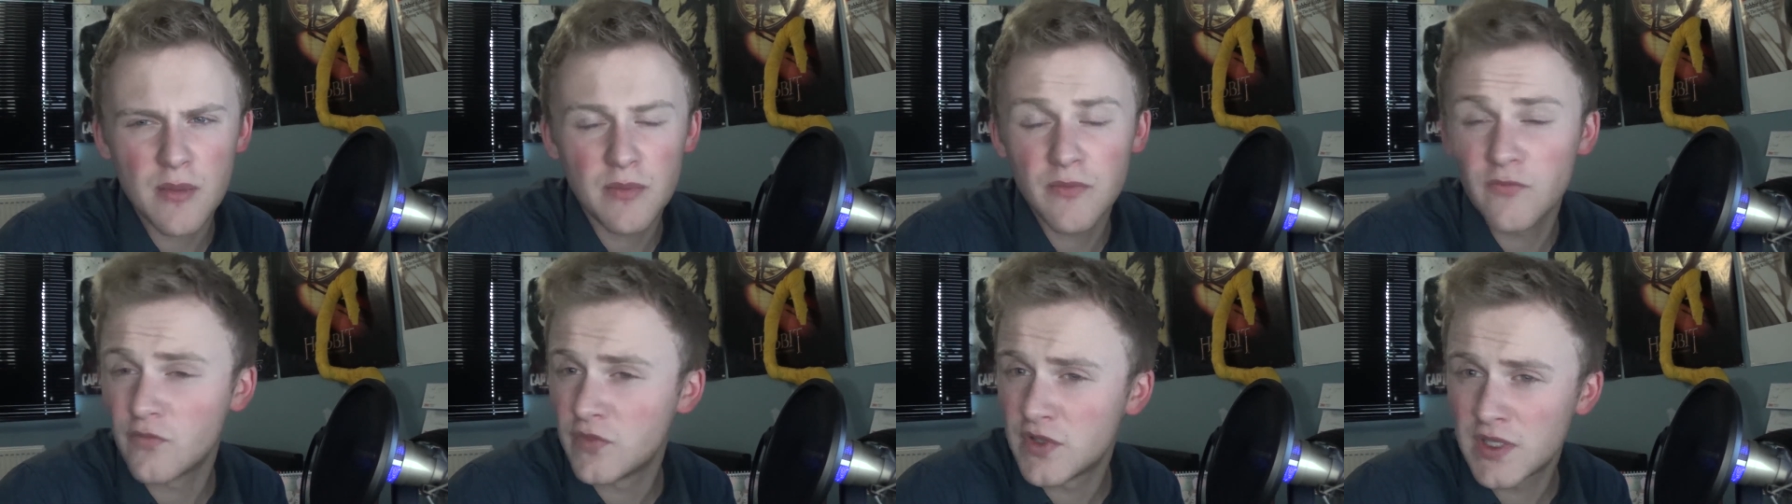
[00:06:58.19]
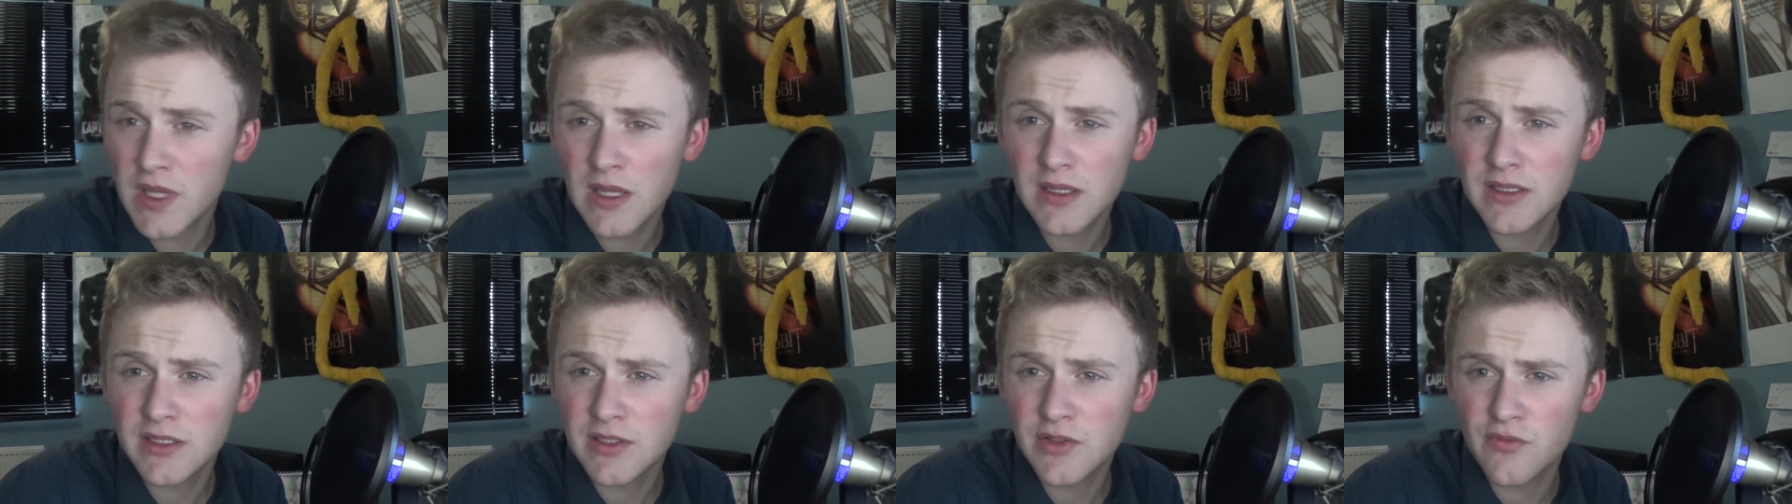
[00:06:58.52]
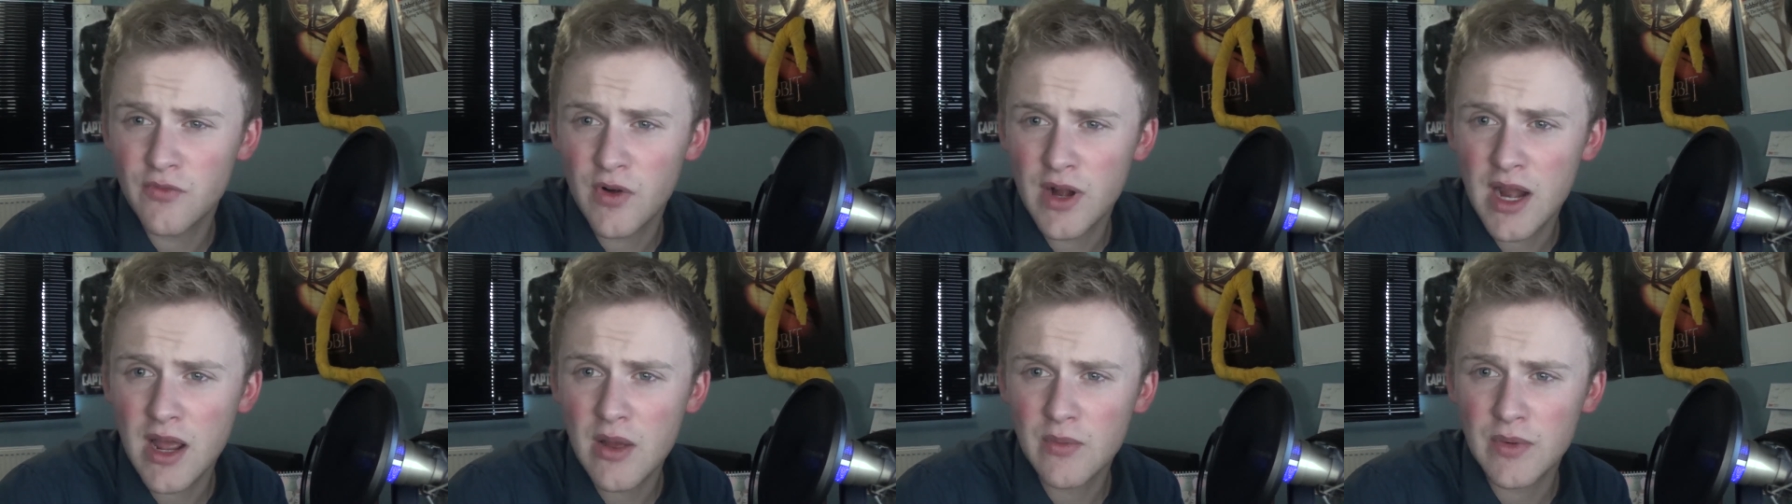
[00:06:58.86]
I'm starting
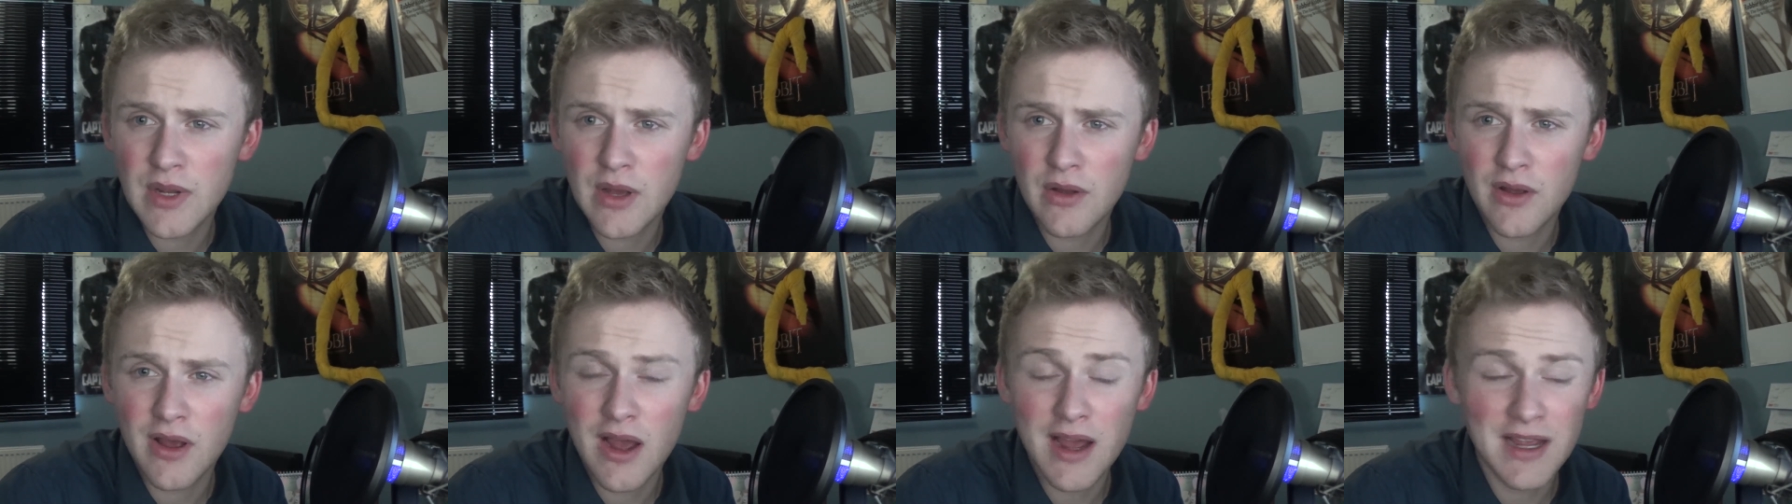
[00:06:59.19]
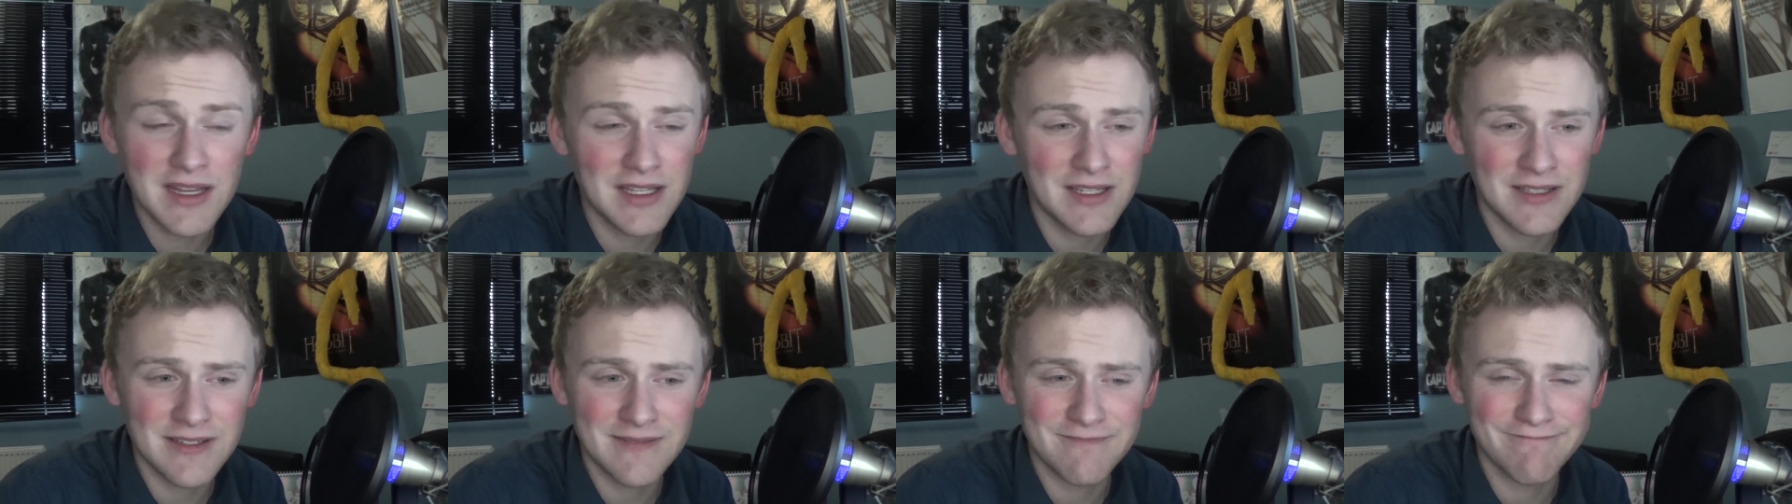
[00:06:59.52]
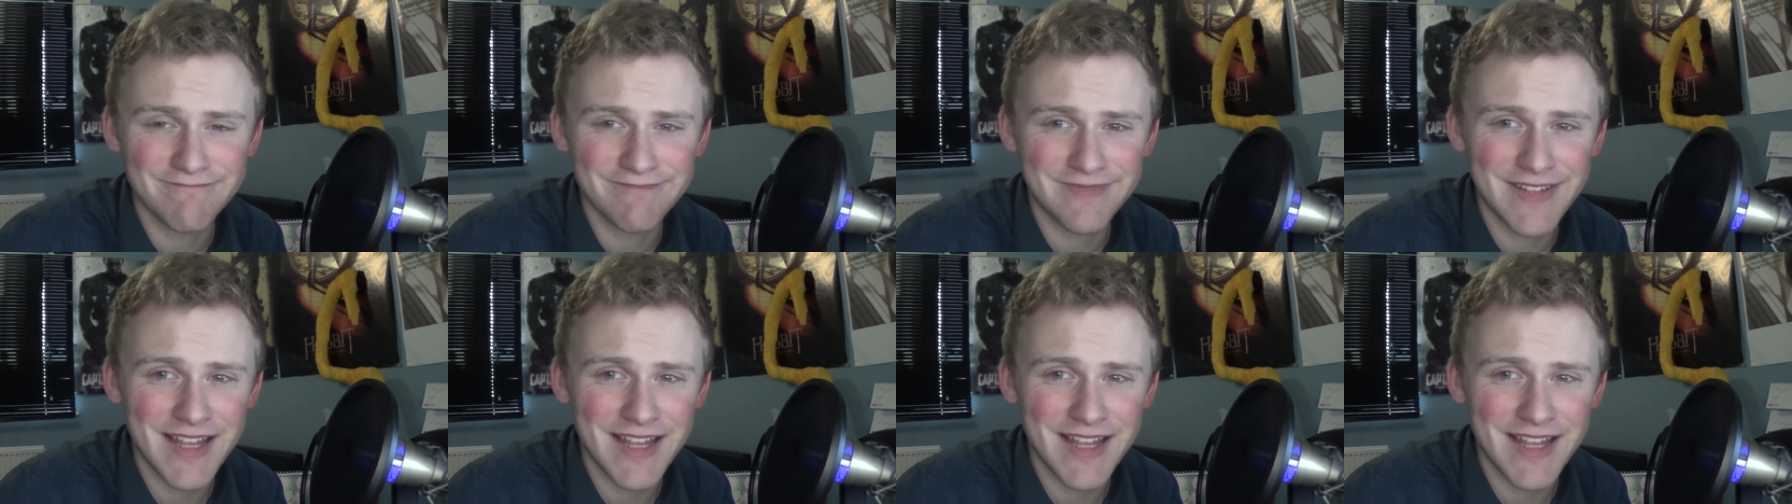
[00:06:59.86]
to run out now, guys. It's